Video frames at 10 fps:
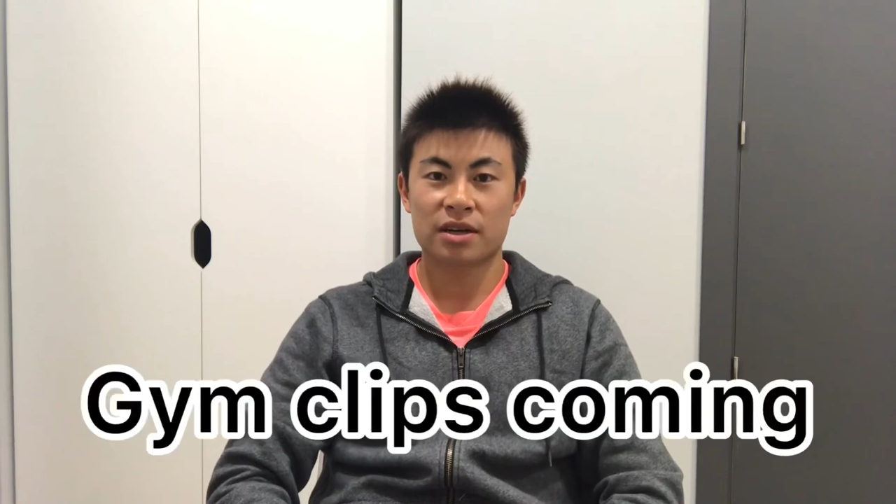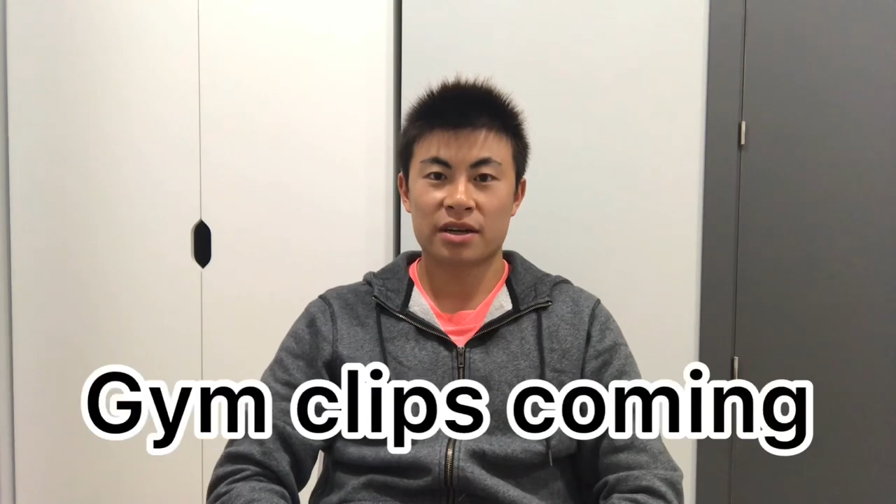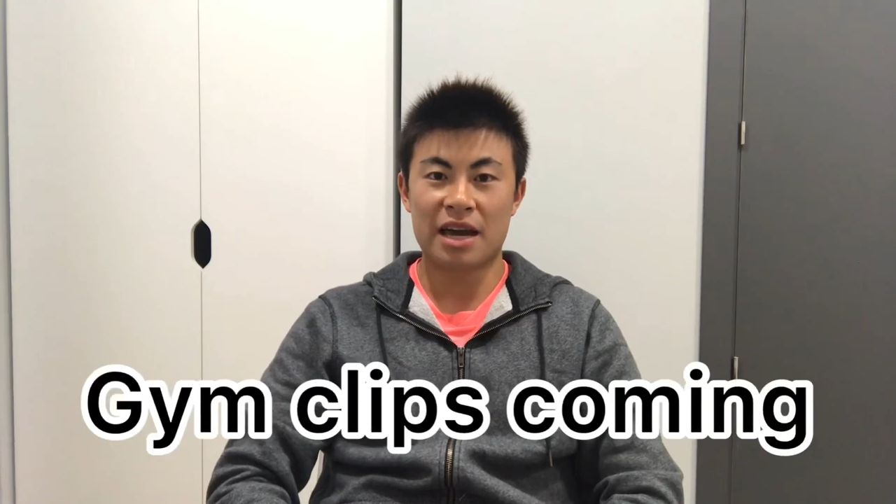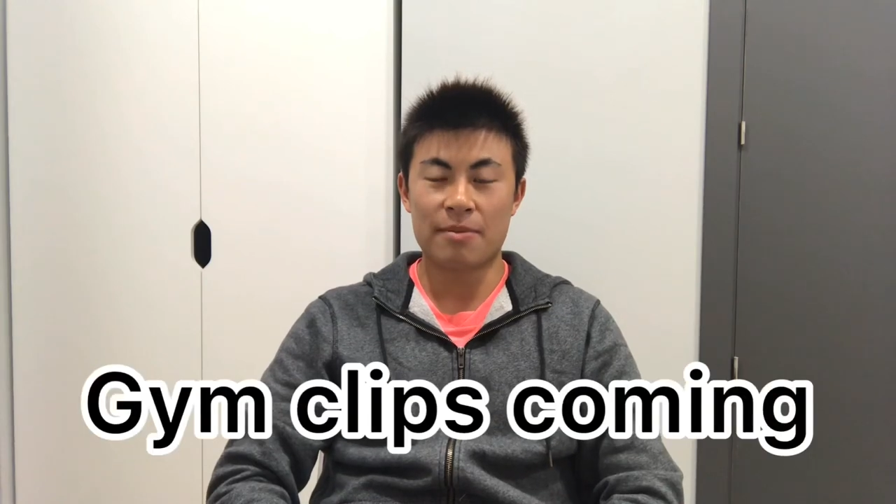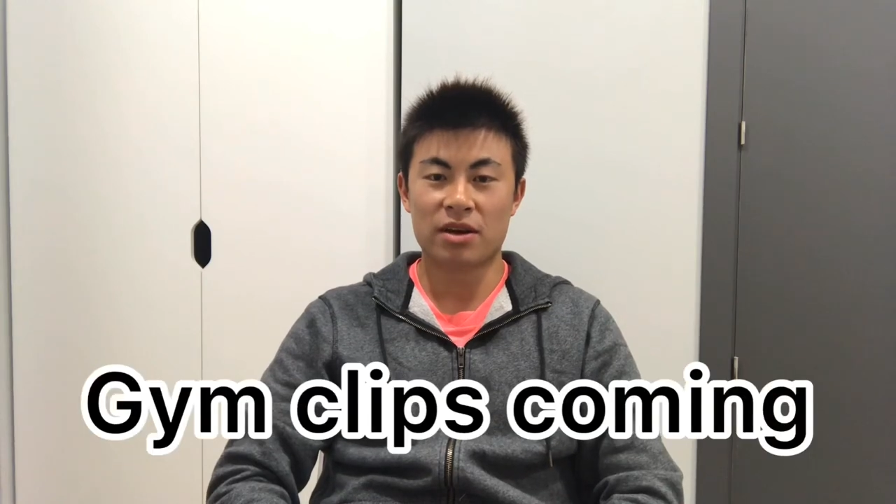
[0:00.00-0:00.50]

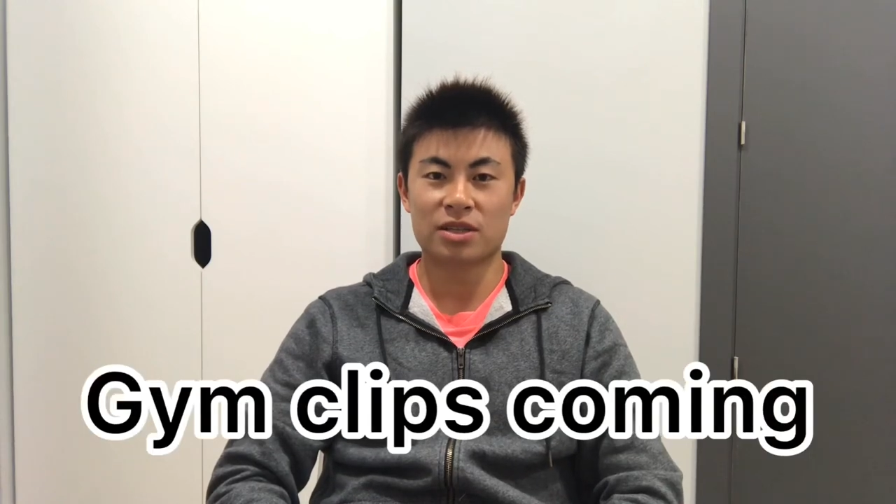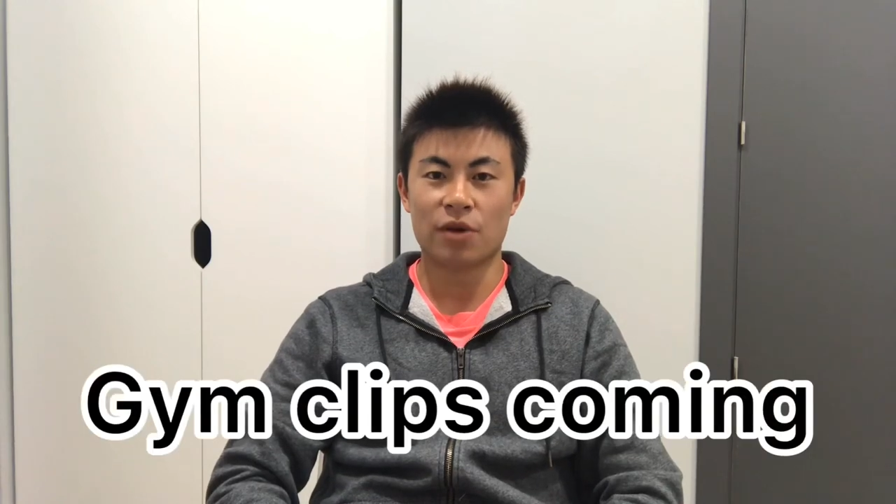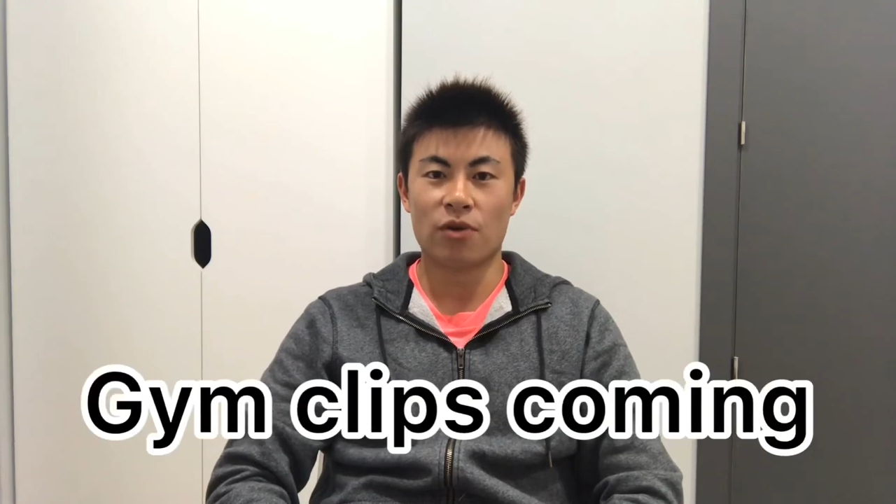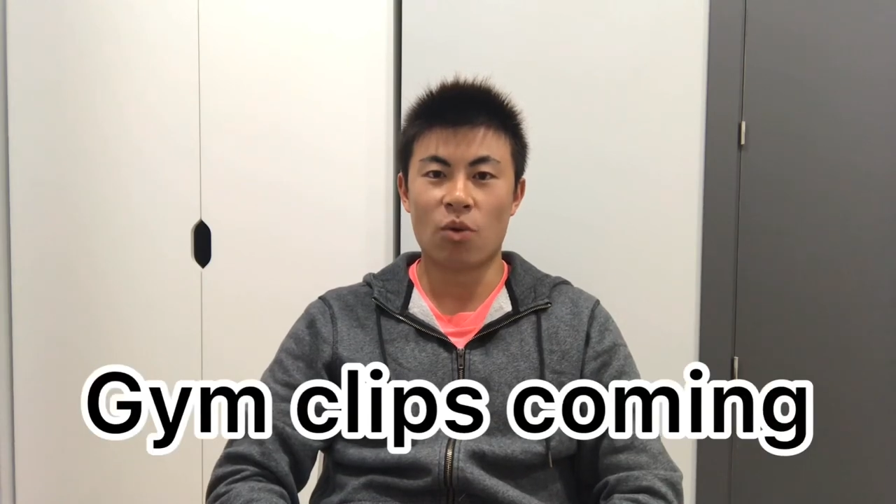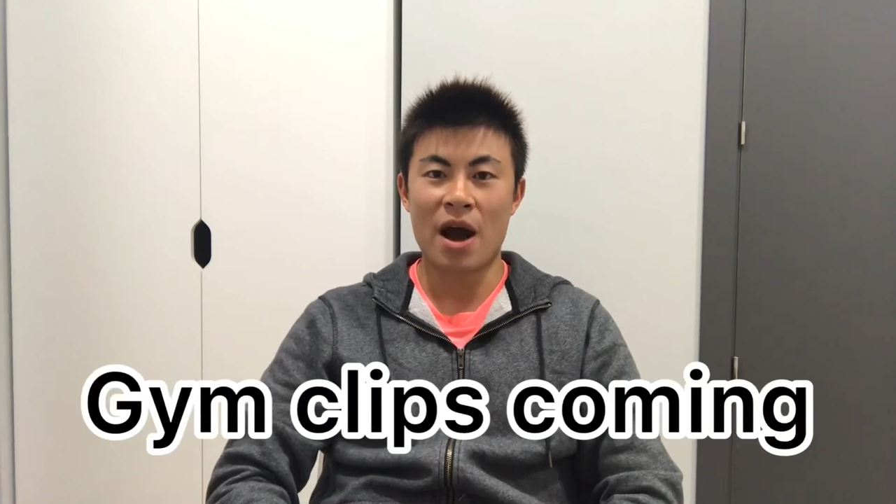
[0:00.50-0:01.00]
keep
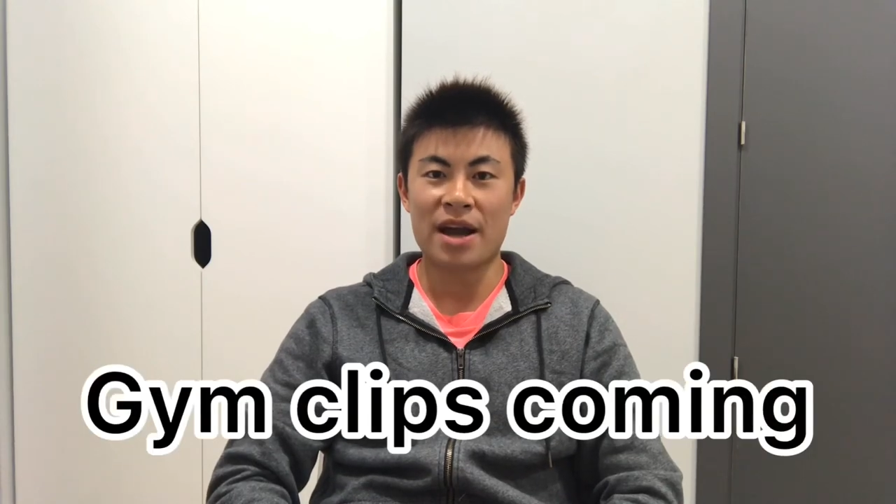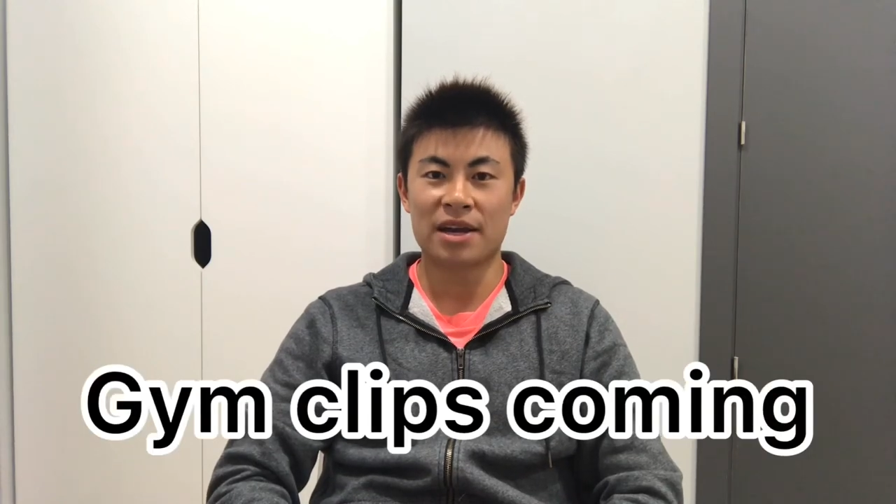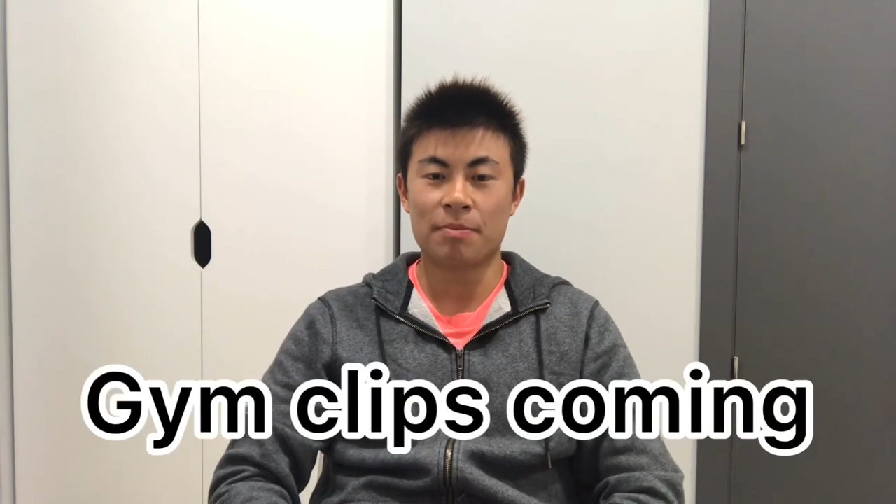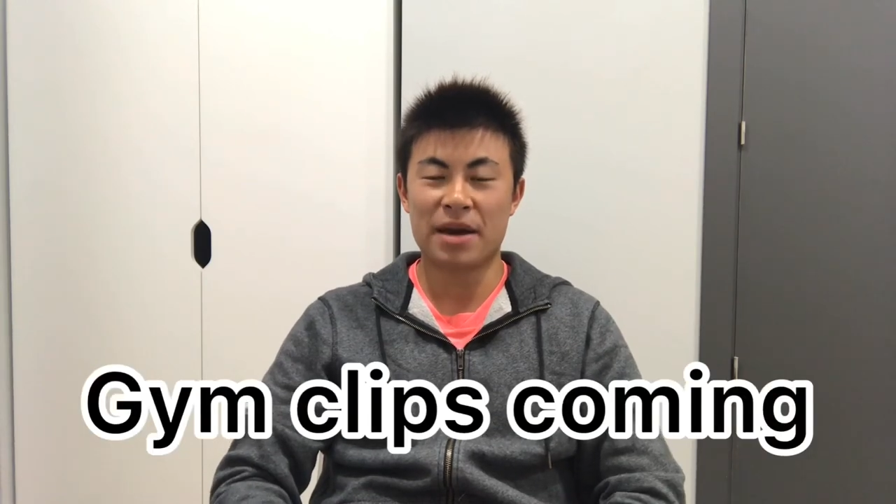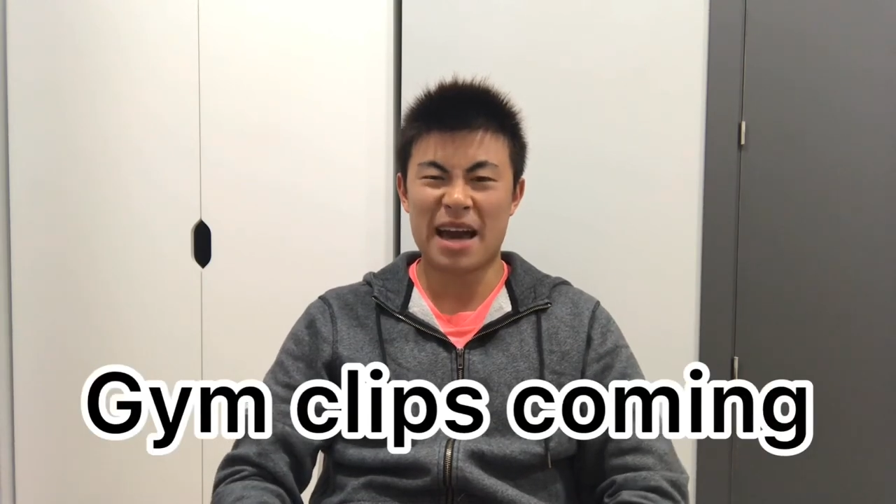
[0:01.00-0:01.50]
myself
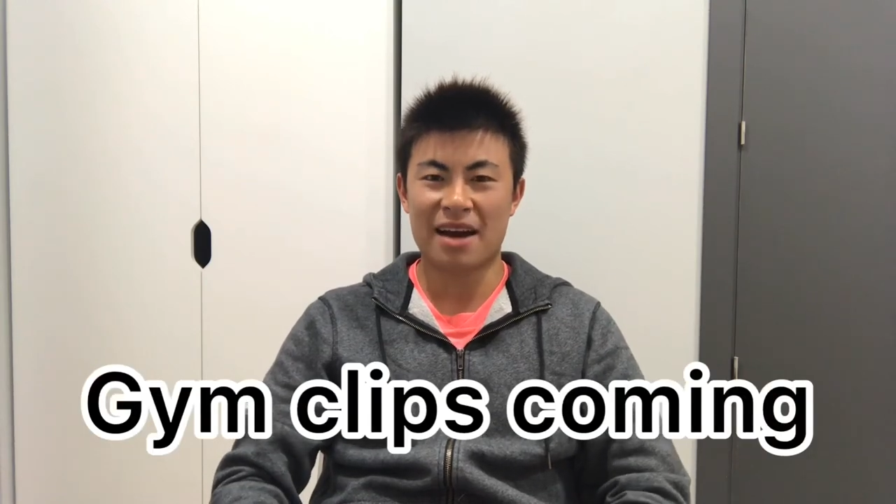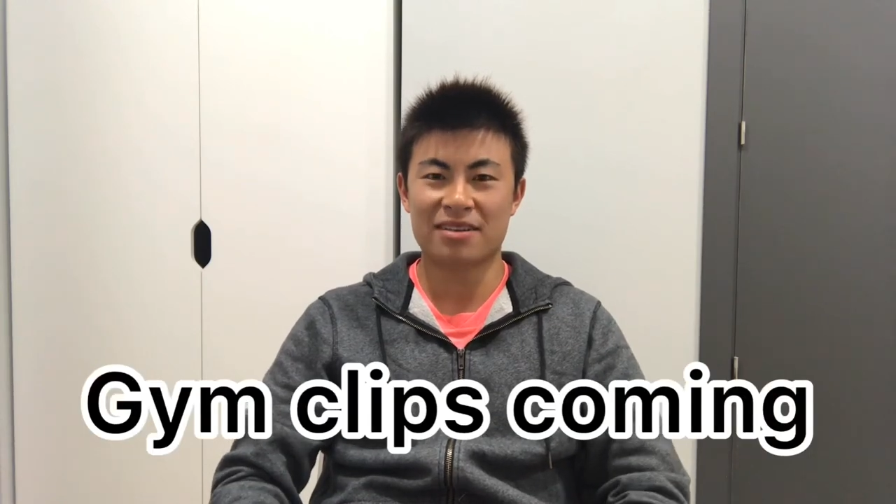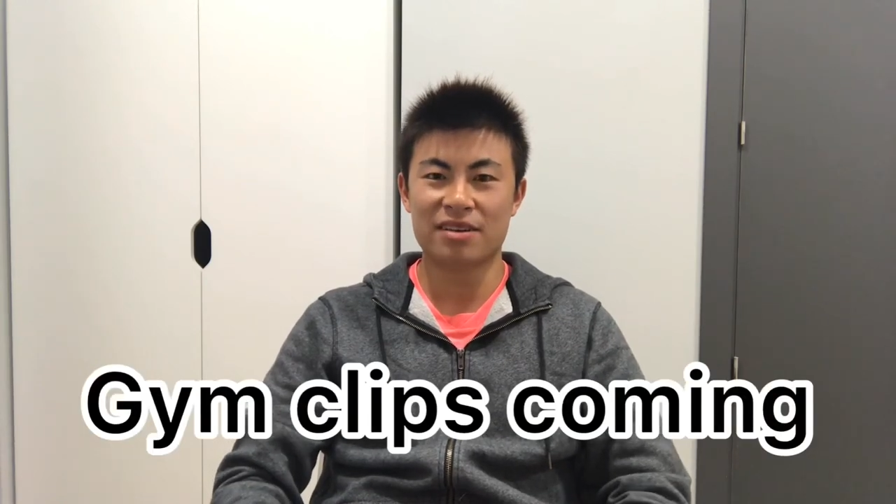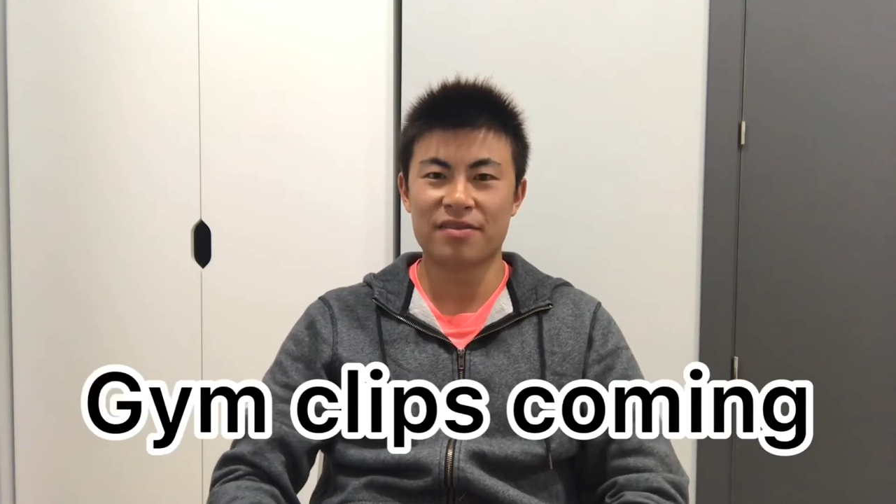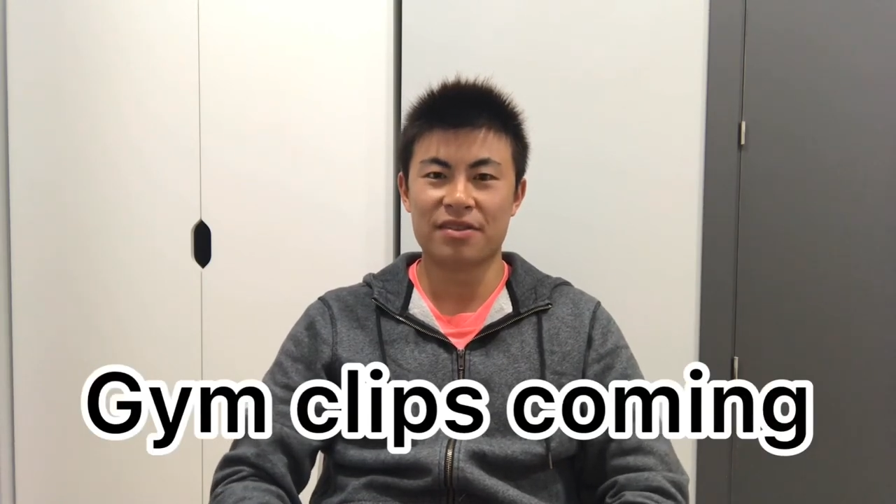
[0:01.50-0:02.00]
awake, be active,